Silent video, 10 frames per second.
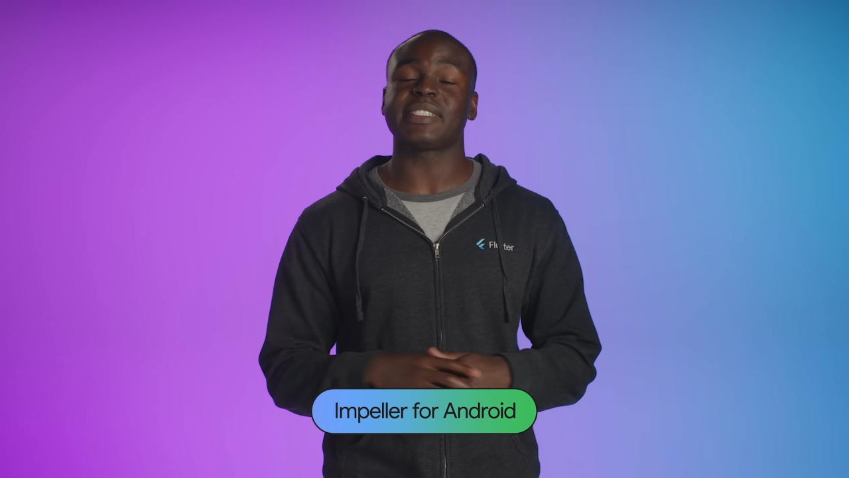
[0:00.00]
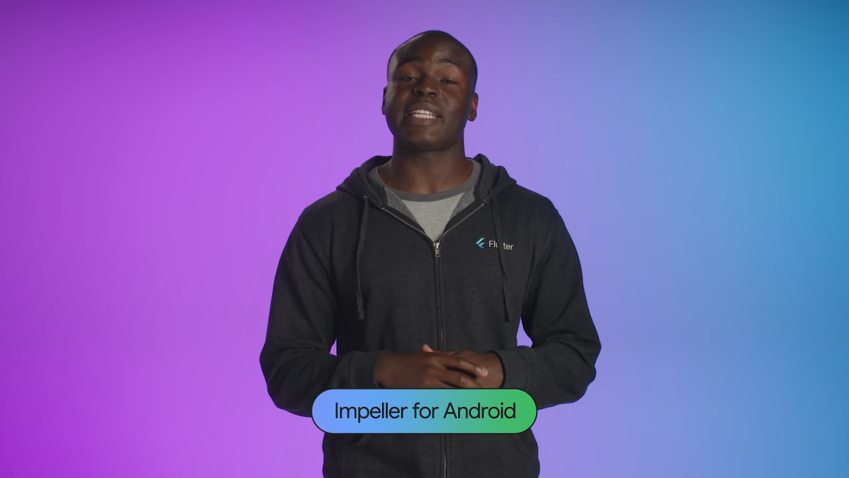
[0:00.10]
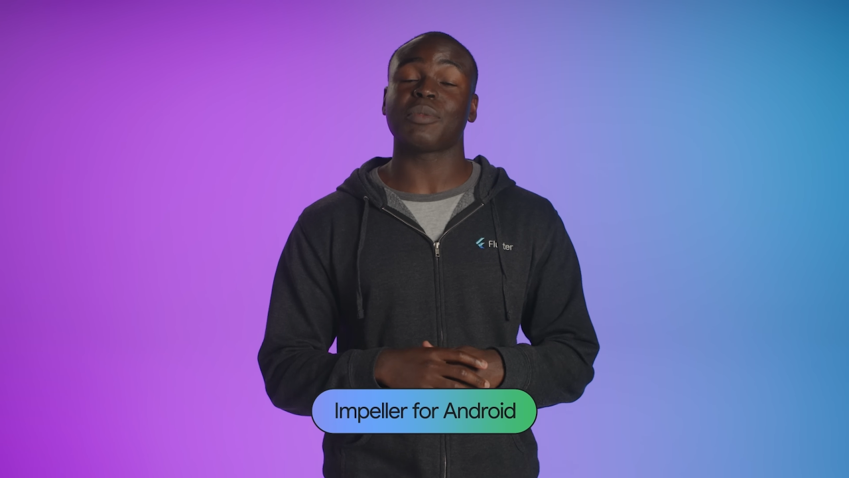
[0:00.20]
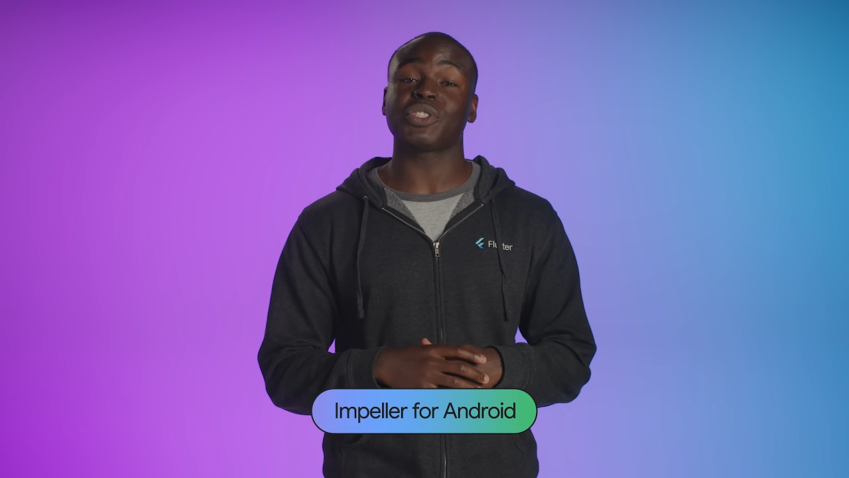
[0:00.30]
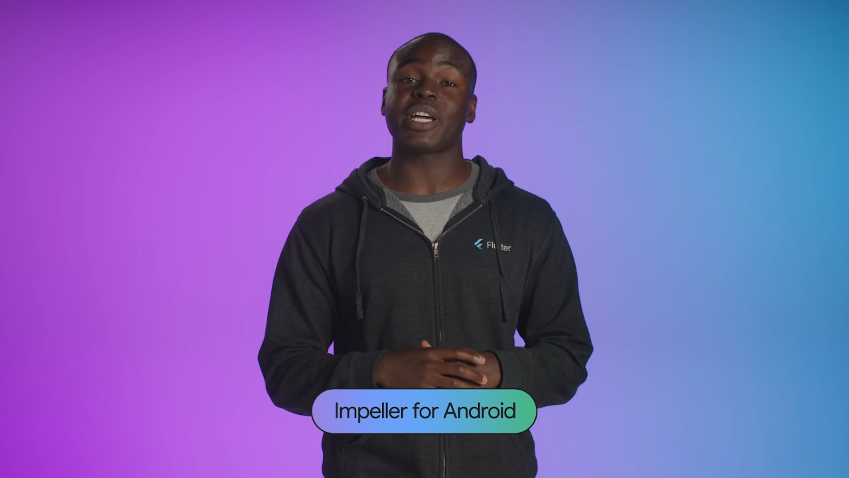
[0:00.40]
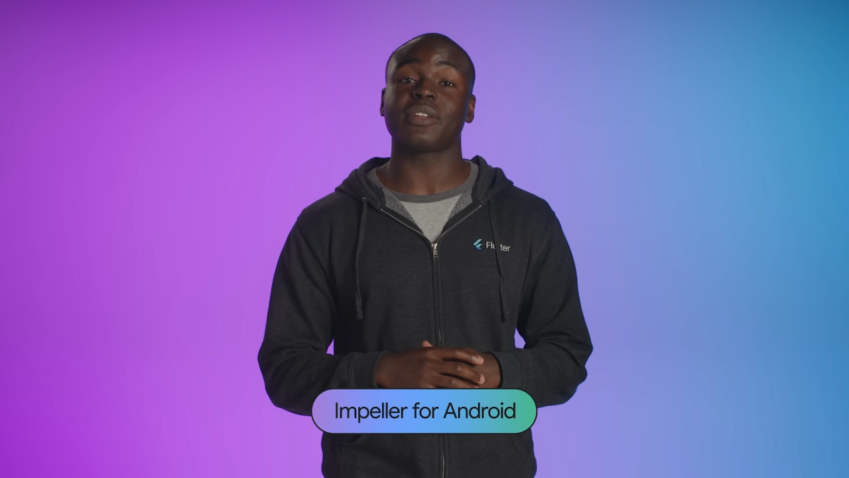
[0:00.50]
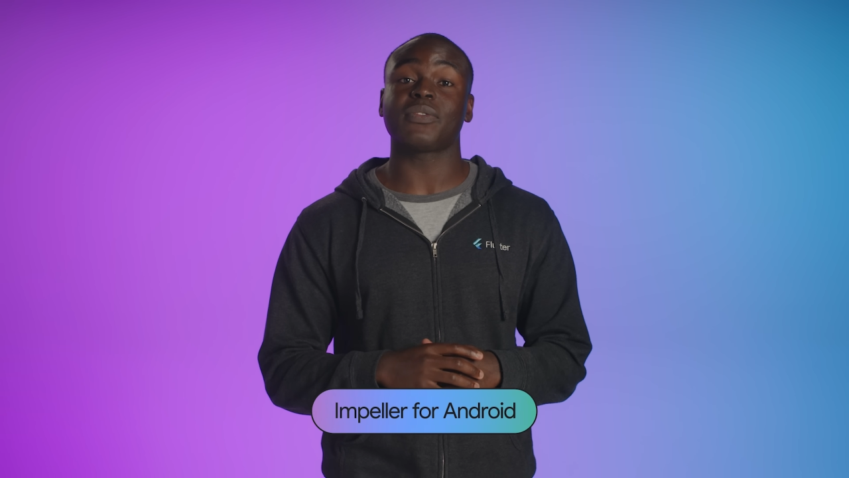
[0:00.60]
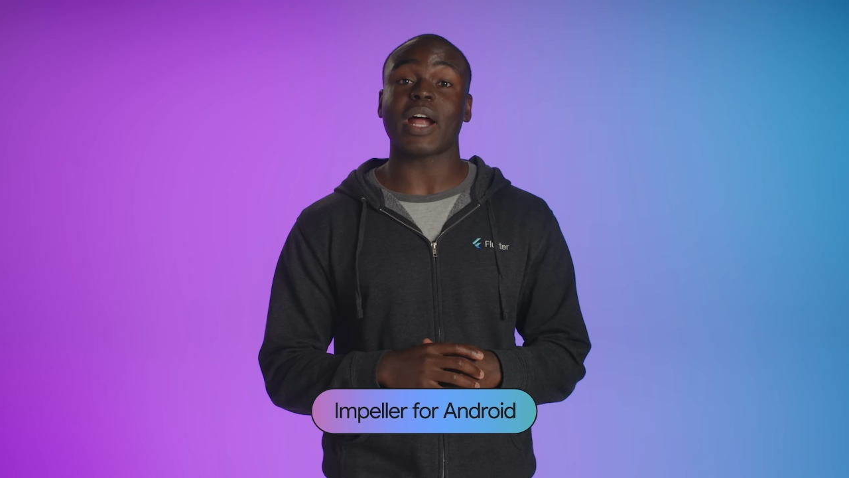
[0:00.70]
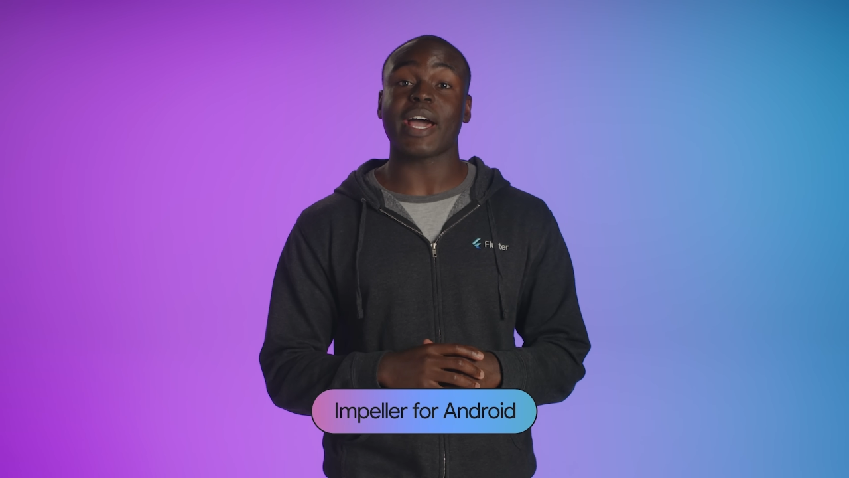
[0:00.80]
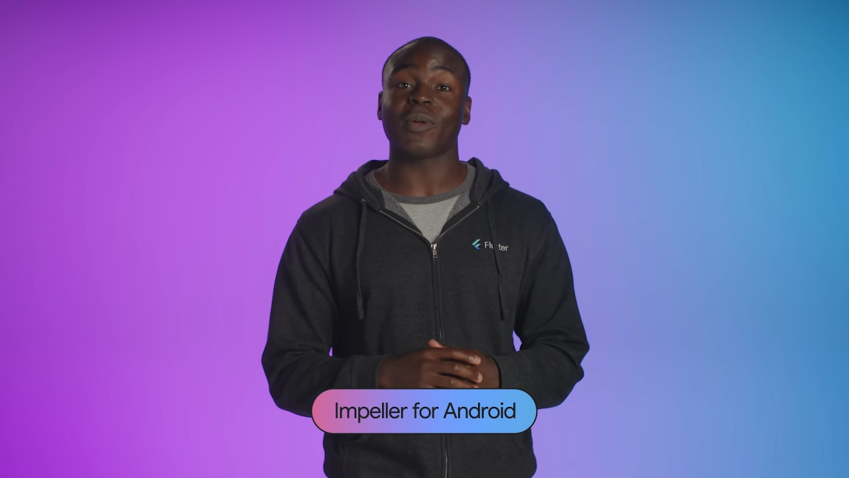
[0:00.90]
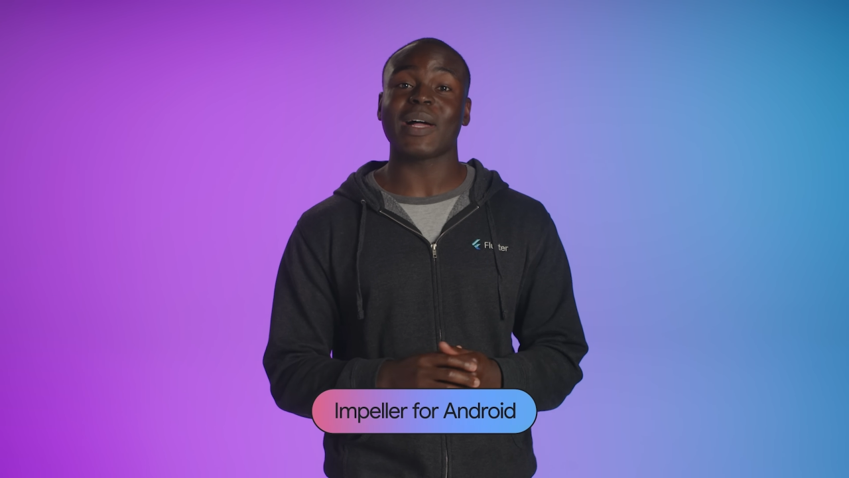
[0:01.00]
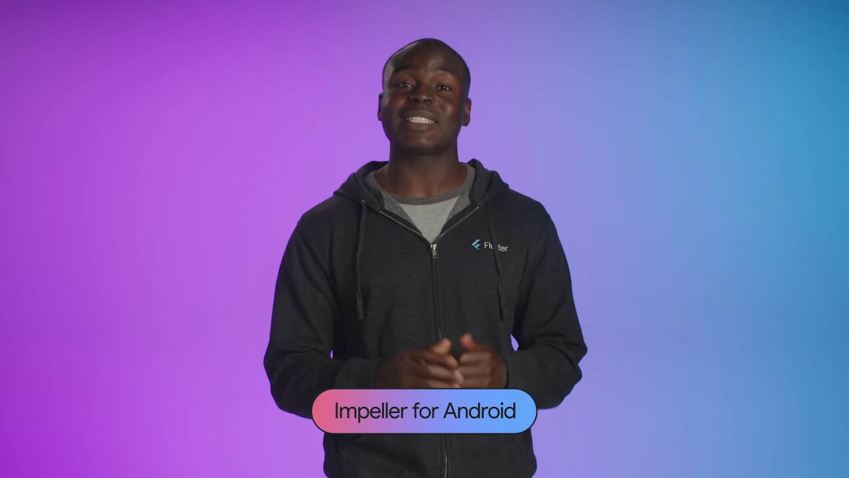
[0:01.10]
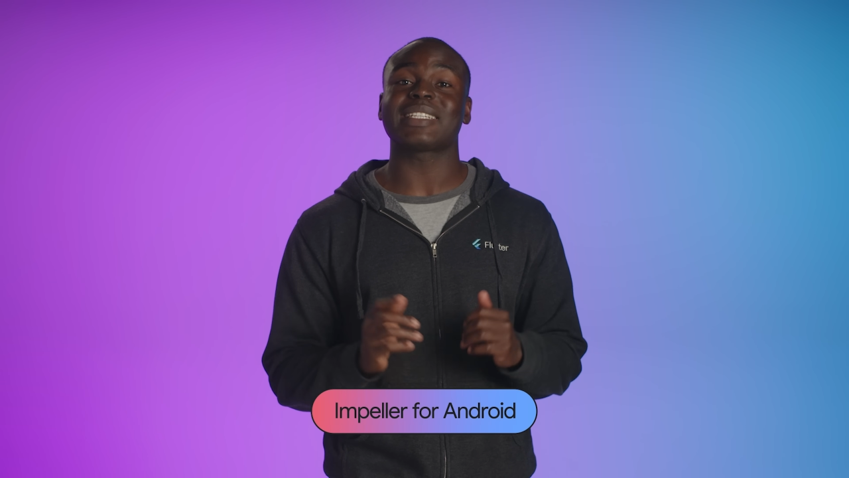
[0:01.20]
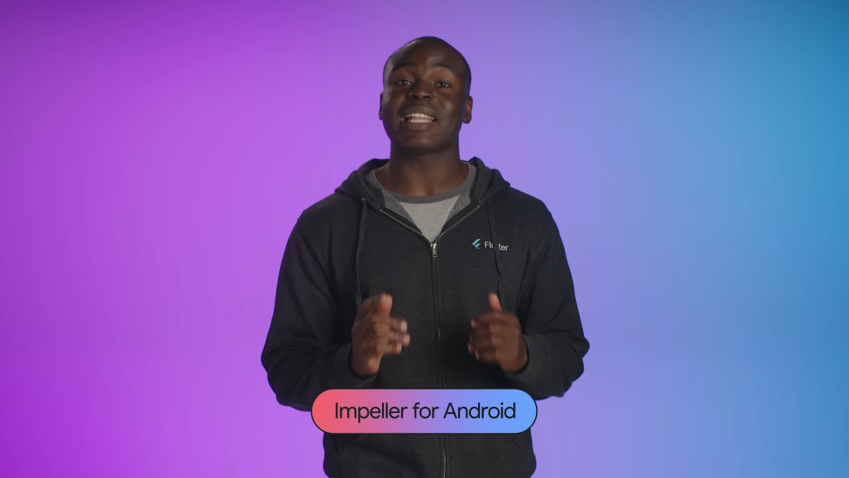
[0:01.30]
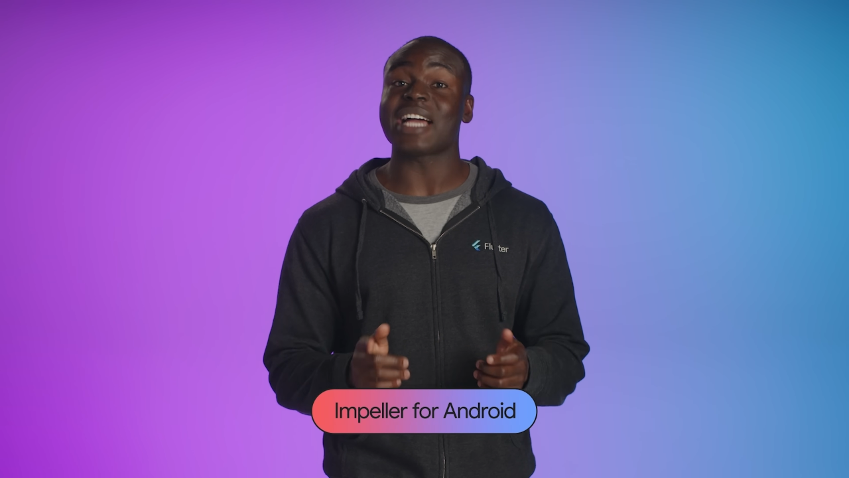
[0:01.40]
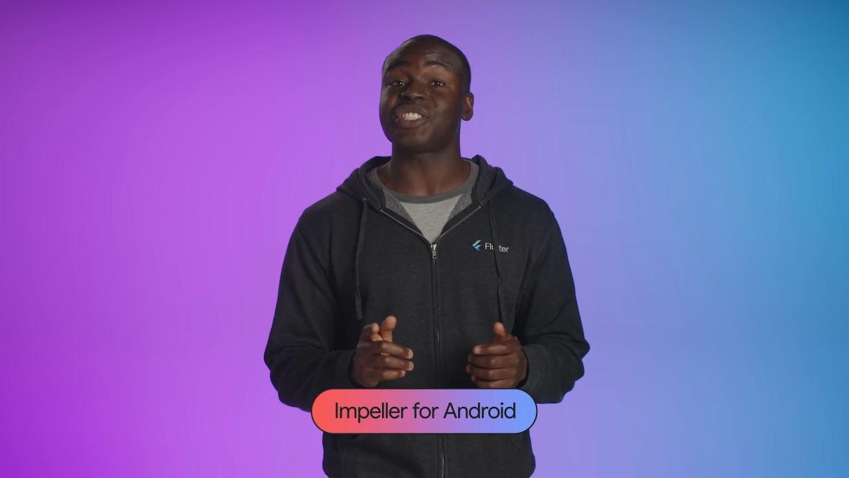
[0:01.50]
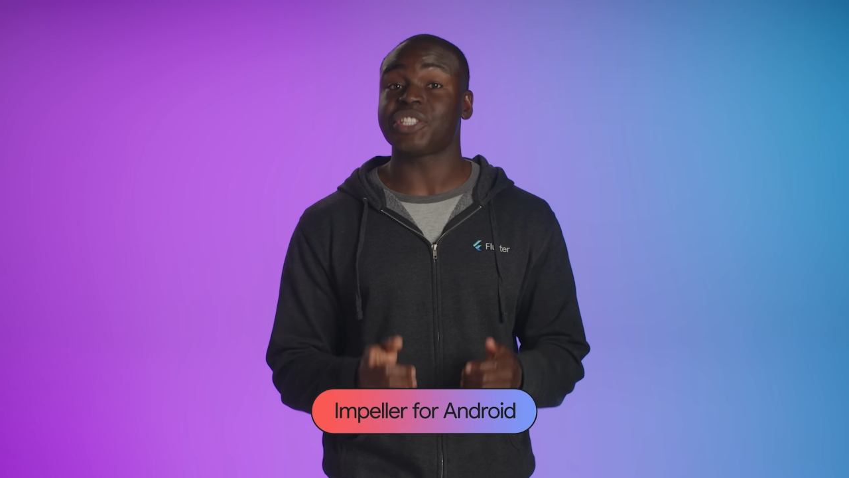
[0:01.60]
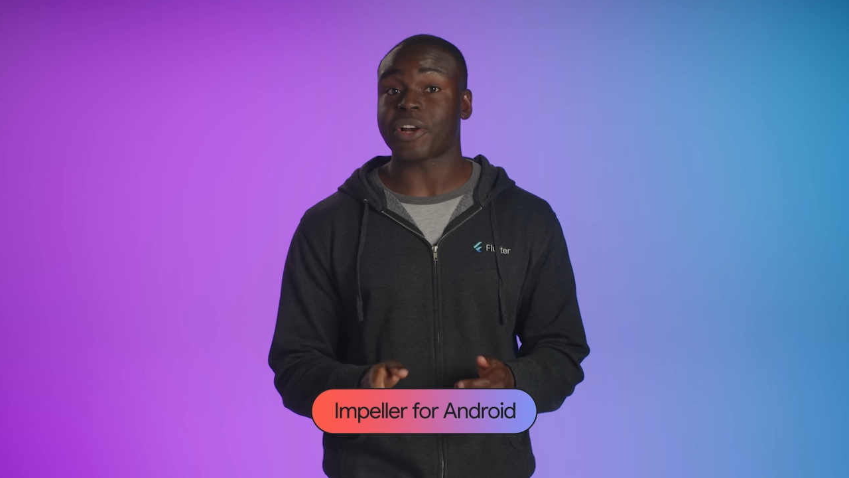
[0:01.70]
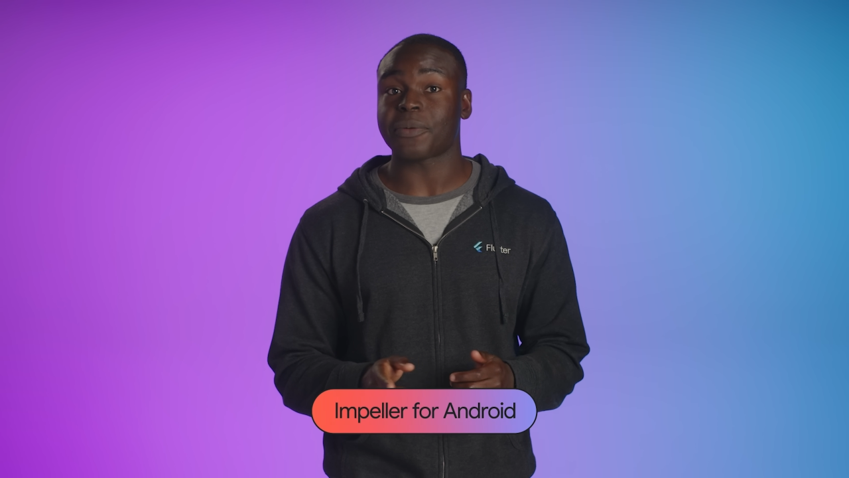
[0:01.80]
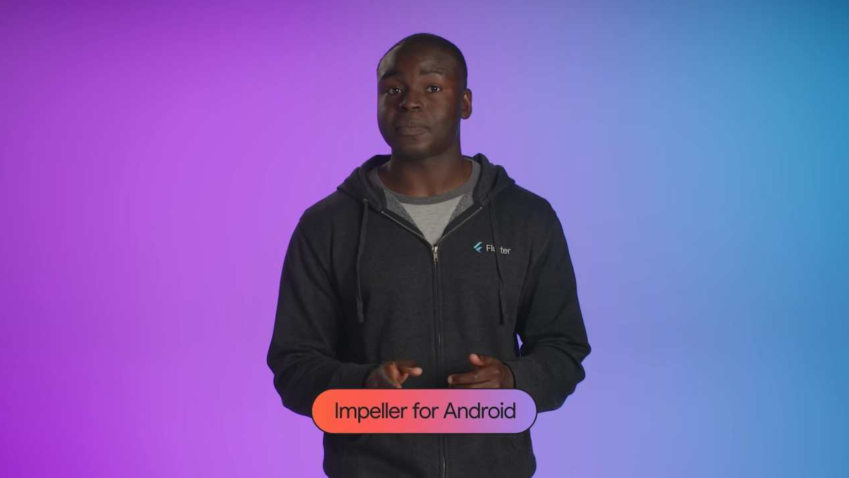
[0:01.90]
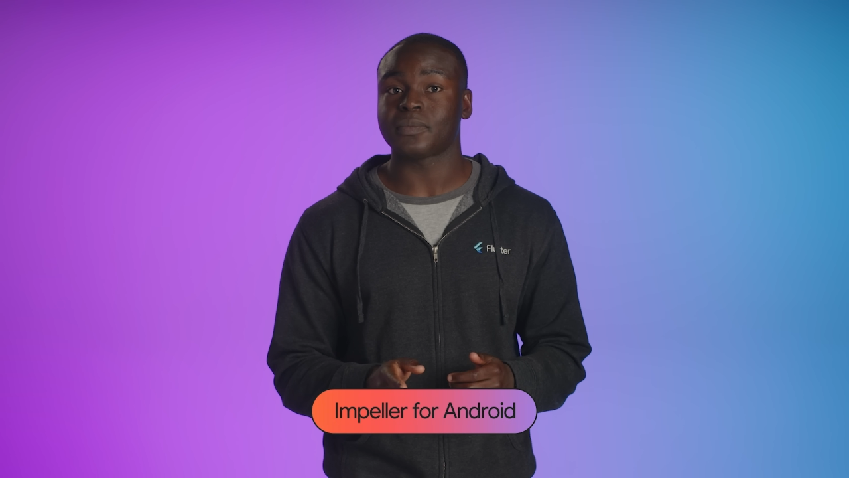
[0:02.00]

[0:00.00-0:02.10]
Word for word: stable channel for iOS last year.